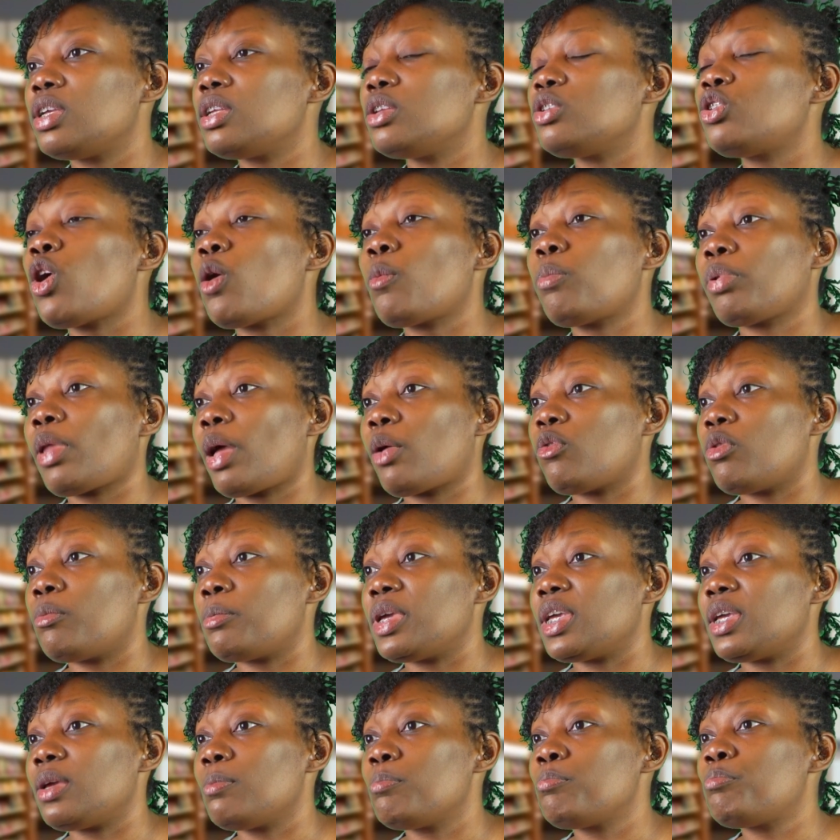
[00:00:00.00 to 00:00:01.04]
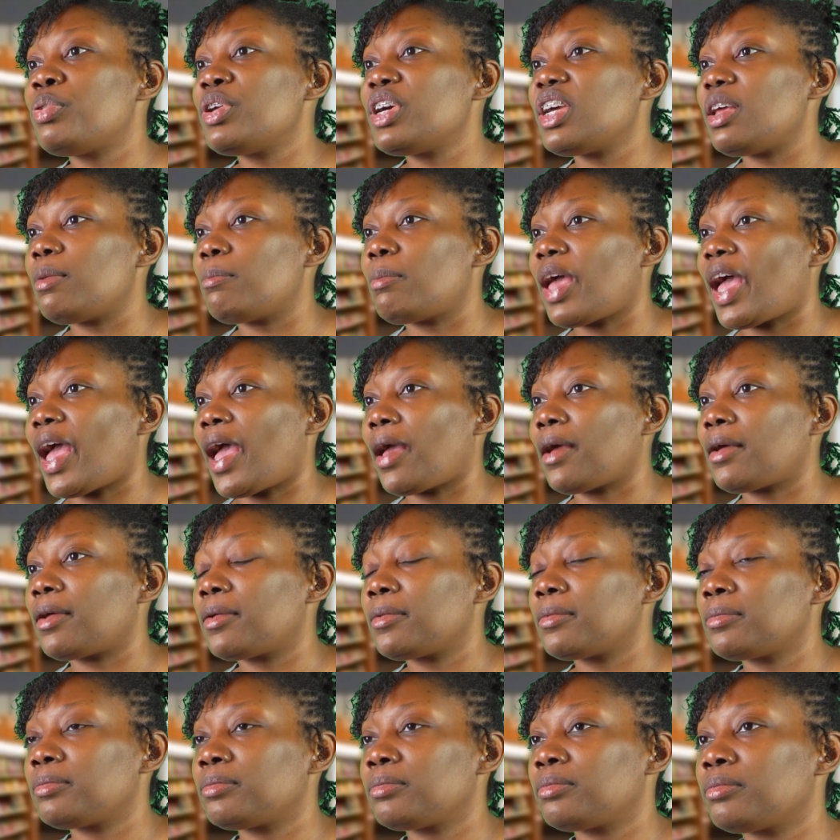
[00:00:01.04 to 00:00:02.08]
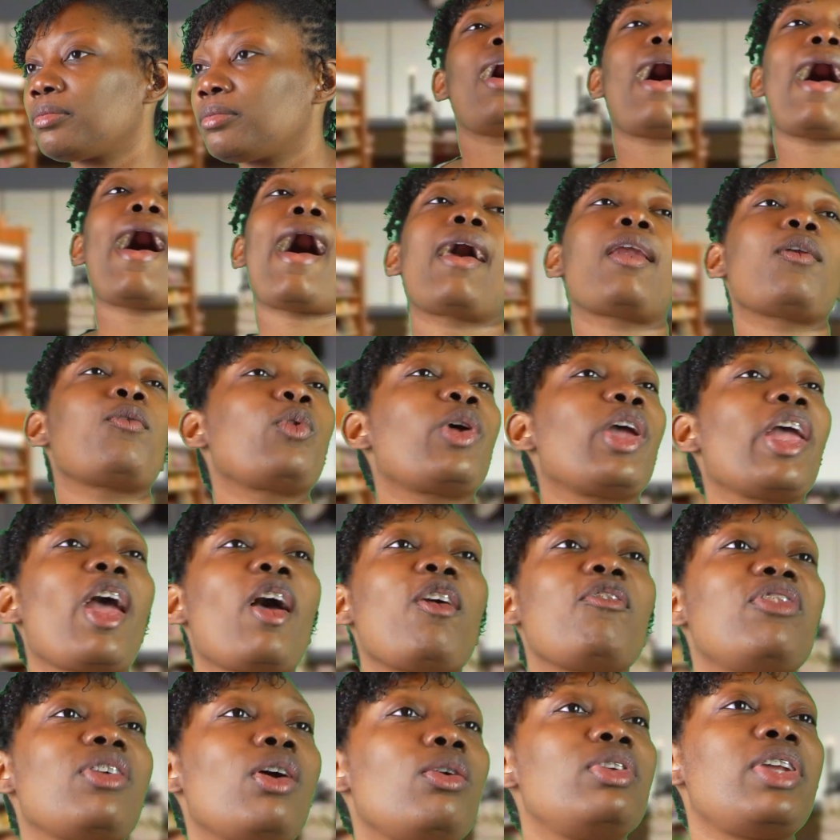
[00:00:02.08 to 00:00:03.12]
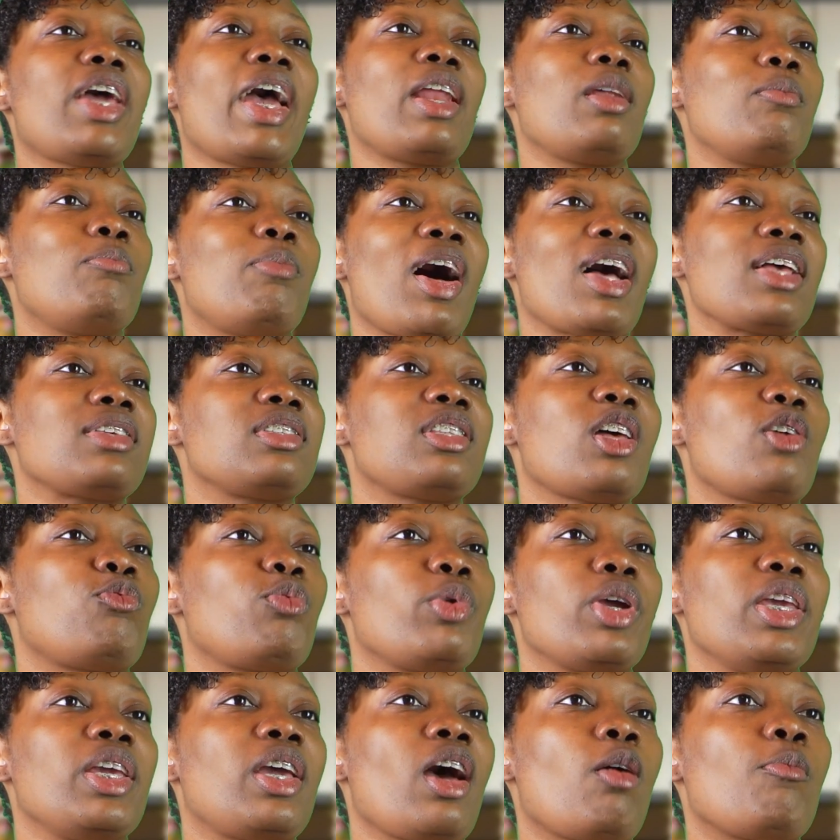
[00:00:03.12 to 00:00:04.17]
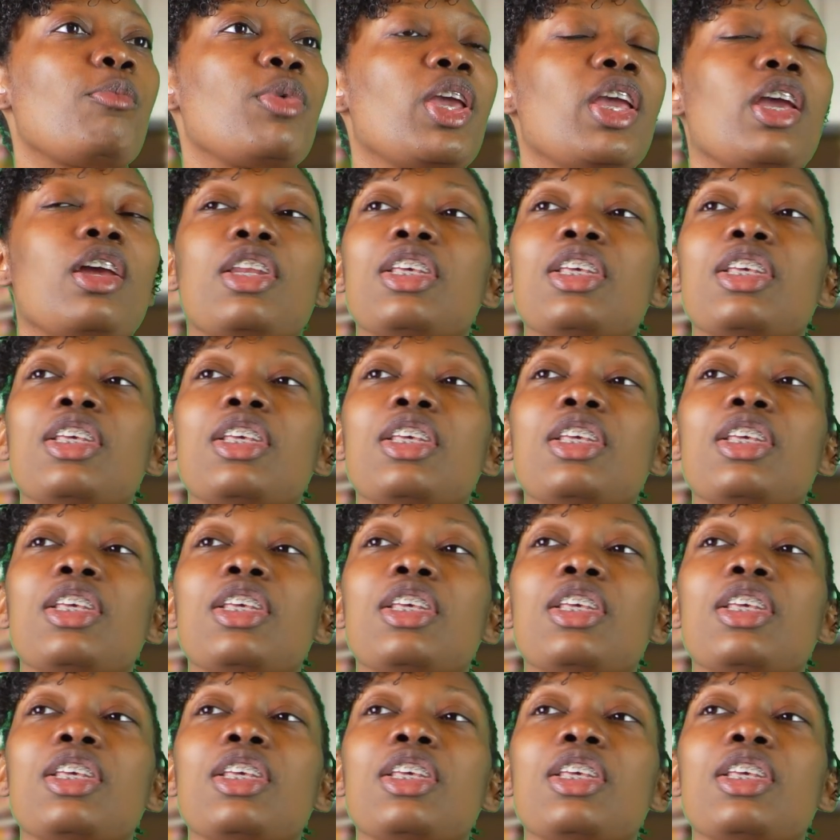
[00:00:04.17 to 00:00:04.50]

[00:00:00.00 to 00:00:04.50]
Don't play with me. Put it back. I don't care if your daddy buys stuff when he come in here.